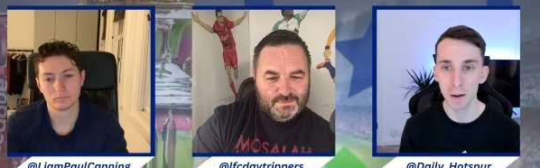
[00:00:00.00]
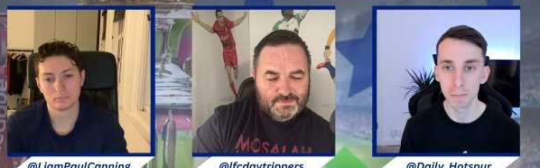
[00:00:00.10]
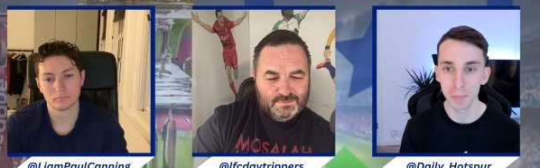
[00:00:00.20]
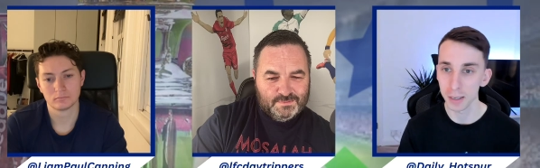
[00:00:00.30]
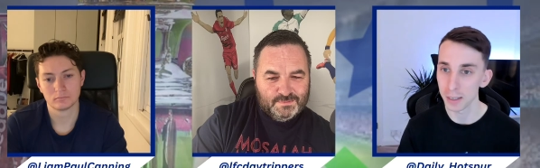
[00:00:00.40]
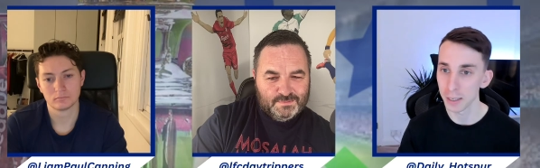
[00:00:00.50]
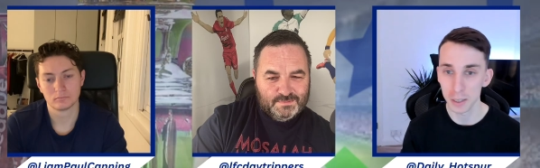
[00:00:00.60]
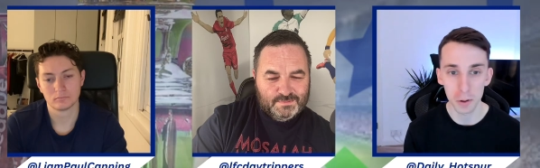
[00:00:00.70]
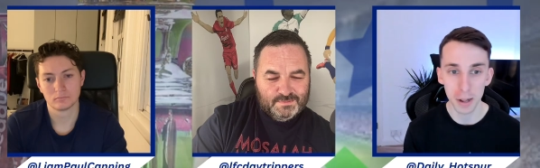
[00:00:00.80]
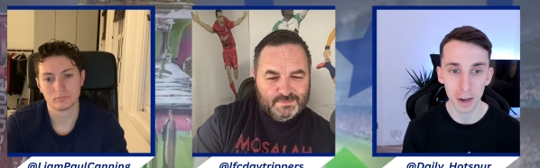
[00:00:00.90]
Speaker 1: um,
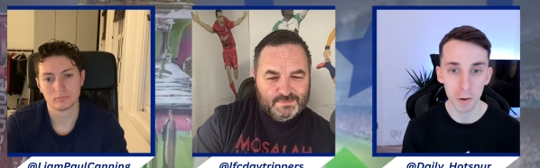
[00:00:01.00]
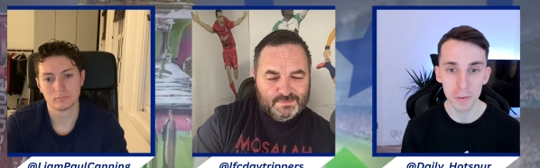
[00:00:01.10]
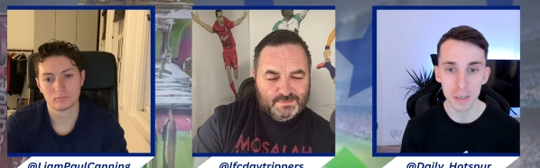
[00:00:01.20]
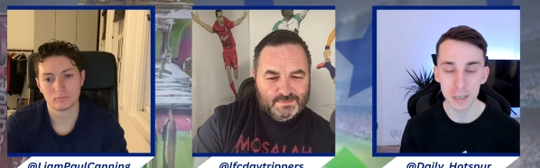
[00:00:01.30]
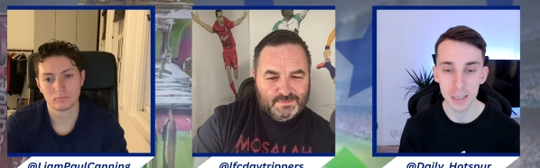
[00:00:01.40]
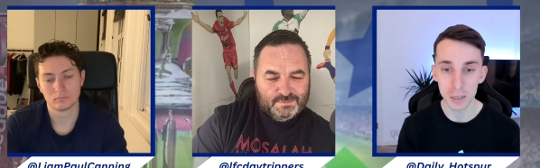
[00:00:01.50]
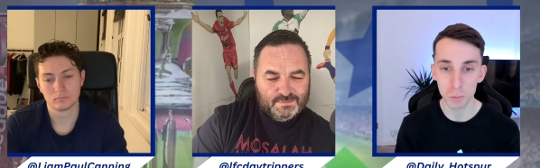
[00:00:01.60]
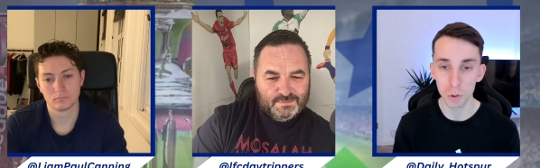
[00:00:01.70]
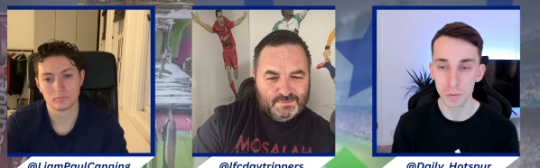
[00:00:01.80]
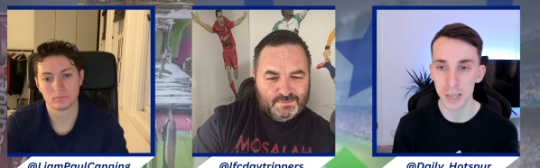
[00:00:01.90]
you know, that confidence
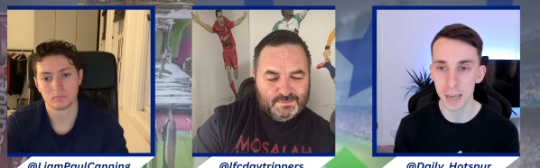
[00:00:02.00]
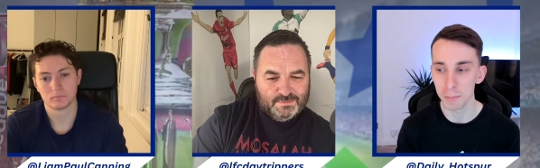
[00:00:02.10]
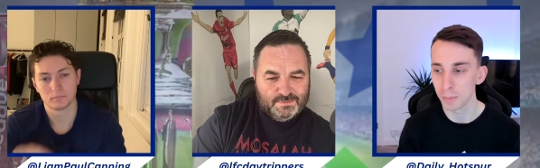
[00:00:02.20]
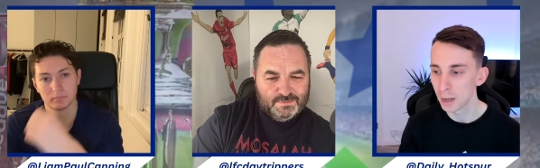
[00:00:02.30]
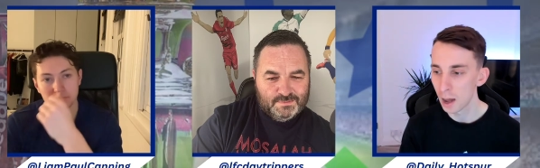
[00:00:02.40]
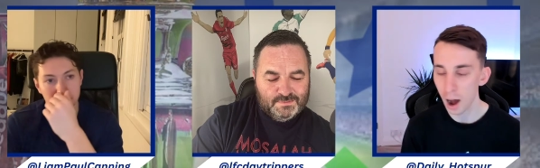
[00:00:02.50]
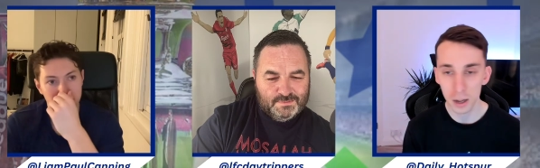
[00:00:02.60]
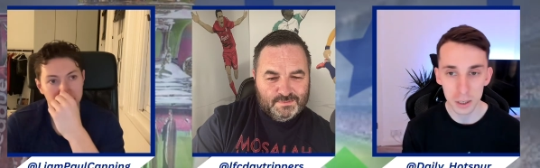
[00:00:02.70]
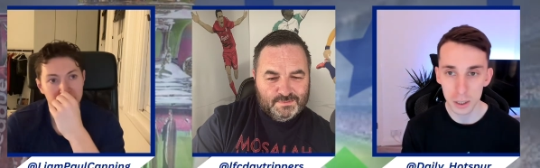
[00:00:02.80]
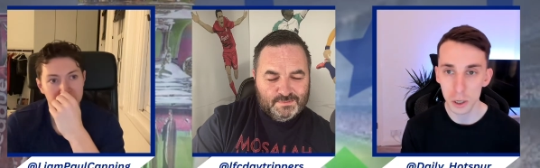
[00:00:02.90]
in this Wolves team
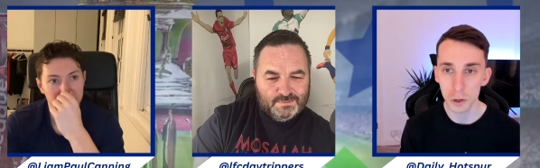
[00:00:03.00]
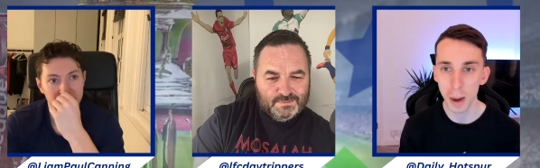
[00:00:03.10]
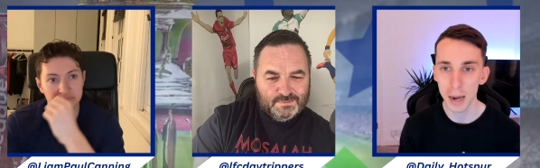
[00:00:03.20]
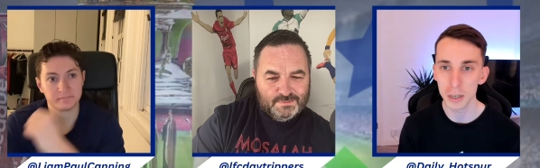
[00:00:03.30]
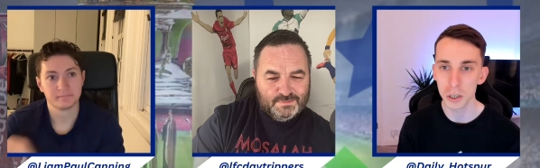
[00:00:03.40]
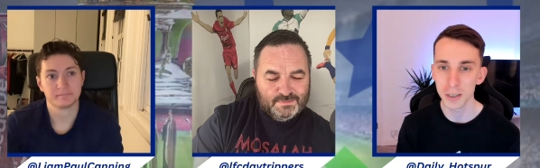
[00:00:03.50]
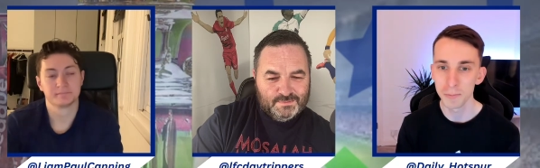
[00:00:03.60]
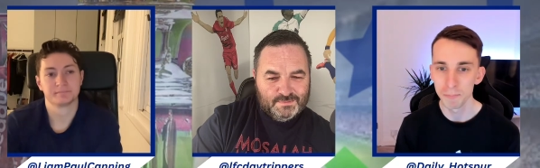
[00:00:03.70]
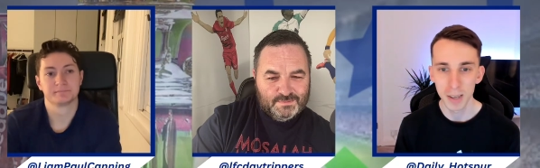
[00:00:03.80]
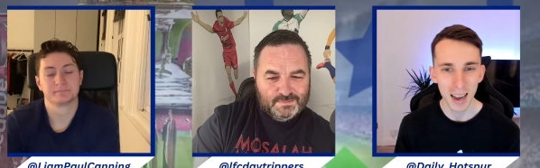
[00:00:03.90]
under the new
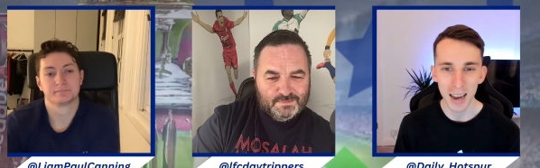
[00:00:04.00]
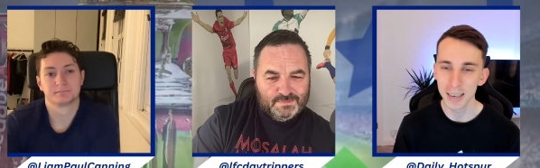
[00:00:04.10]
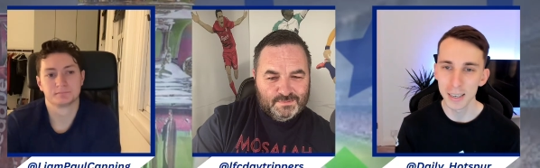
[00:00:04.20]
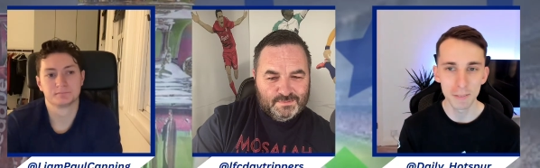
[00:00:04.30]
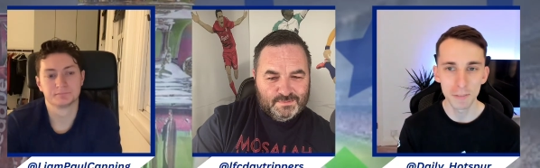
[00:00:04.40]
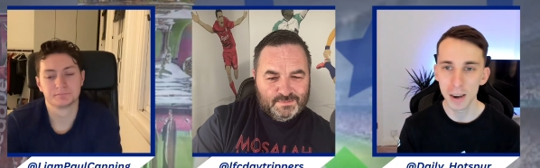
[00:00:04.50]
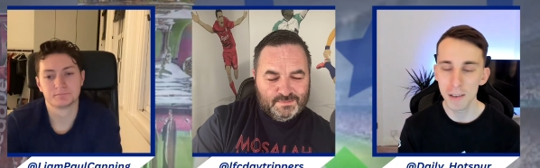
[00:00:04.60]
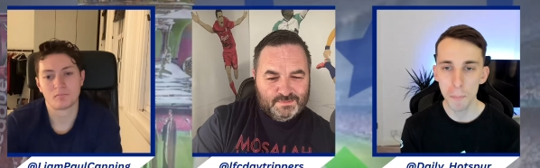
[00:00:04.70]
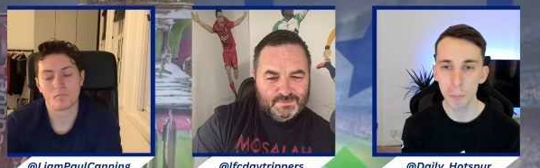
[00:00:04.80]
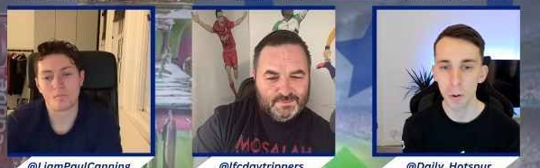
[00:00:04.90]
manager. And, and
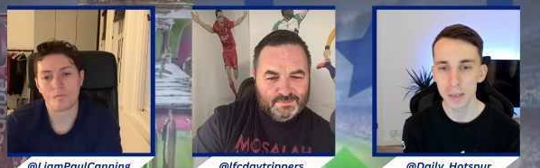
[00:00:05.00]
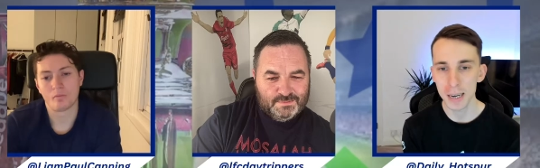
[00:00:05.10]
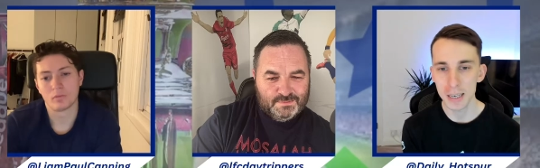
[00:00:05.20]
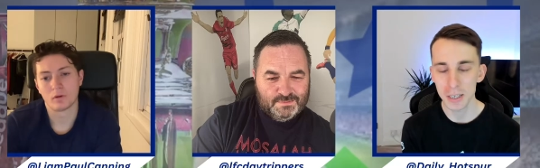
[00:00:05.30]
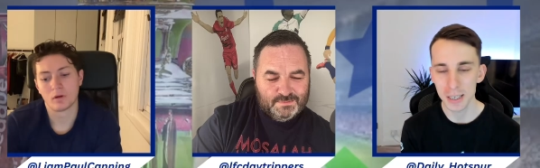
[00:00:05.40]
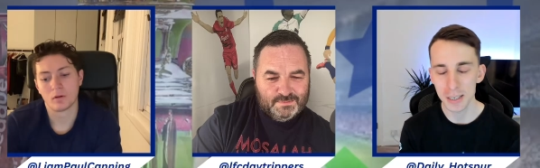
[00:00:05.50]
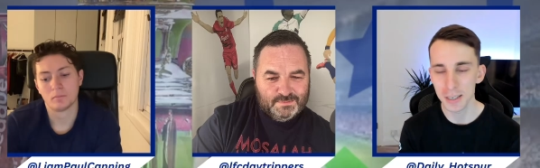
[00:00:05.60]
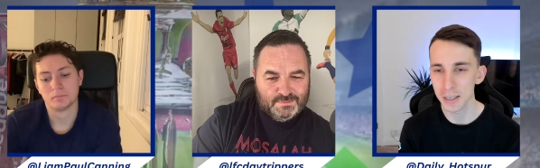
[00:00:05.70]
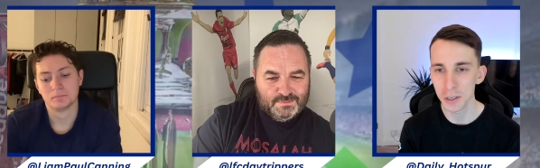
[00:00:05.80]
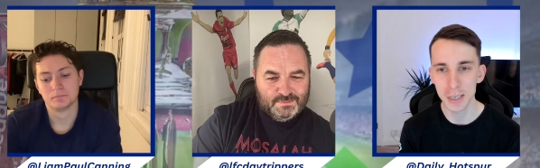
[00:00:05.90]
for Liverpool, I said it's
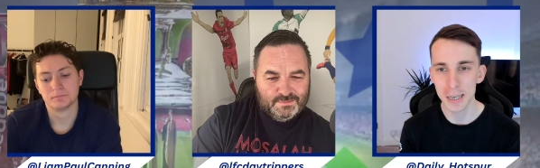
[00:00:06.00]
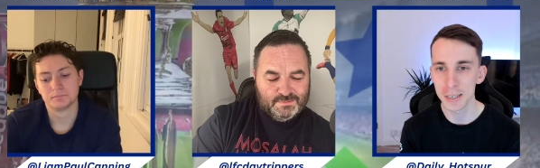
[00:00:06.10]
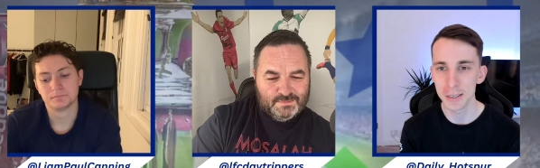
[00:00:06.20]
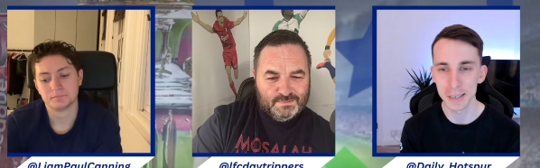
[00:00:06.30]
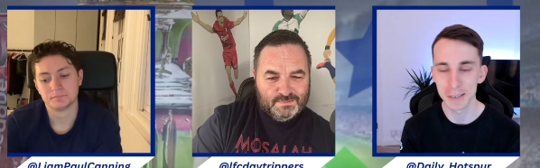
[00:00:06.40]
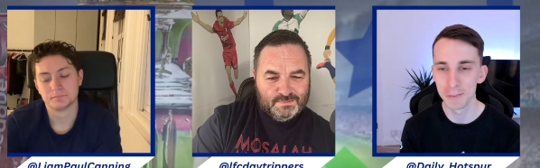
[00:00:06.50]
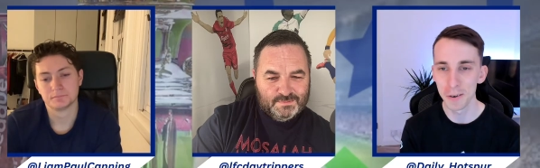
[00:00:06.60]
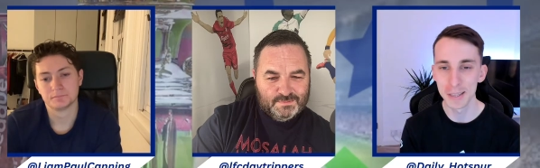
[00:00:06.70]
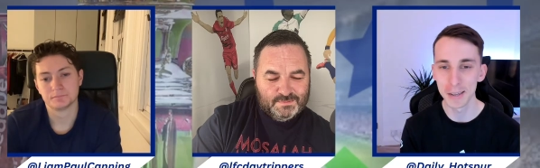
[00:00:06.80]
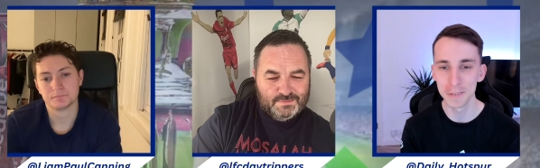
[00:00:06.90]
it's just it's
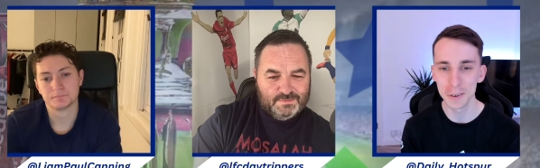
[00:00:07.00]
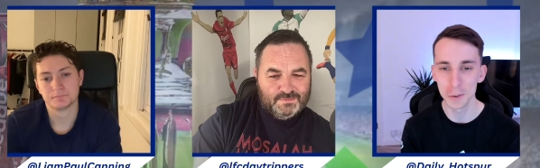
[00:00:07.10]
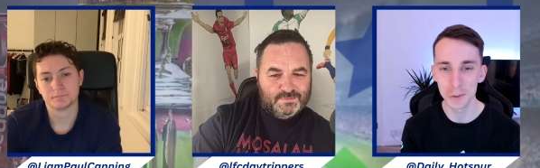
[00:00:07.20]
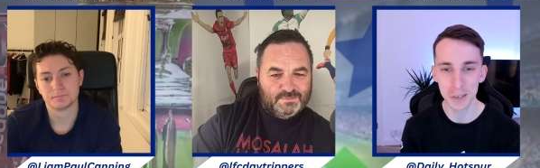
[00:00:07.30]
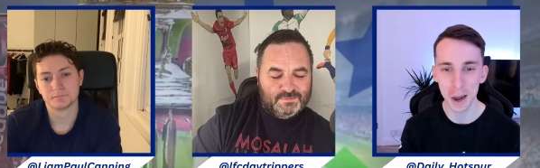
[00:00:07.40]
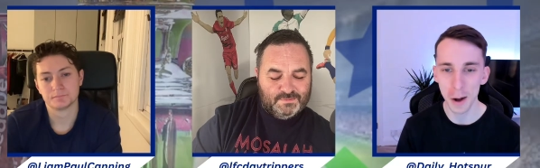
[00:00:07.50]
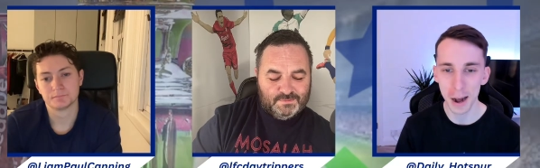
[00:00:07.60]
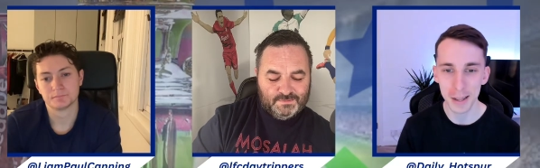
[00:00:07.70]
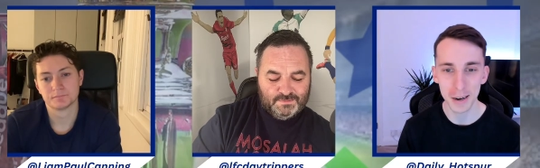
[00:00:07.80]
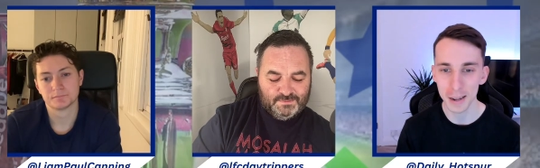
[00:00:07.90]
it's very difficult to
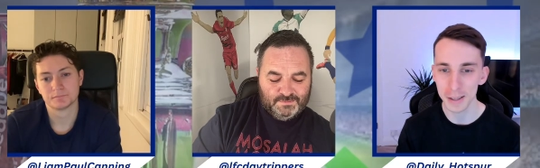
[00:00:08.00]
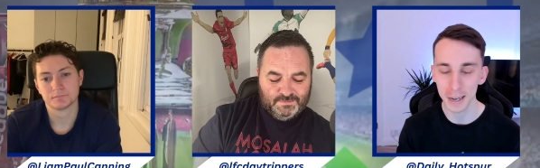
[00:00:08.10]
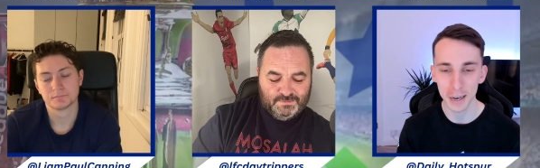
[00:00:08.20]
know how they're how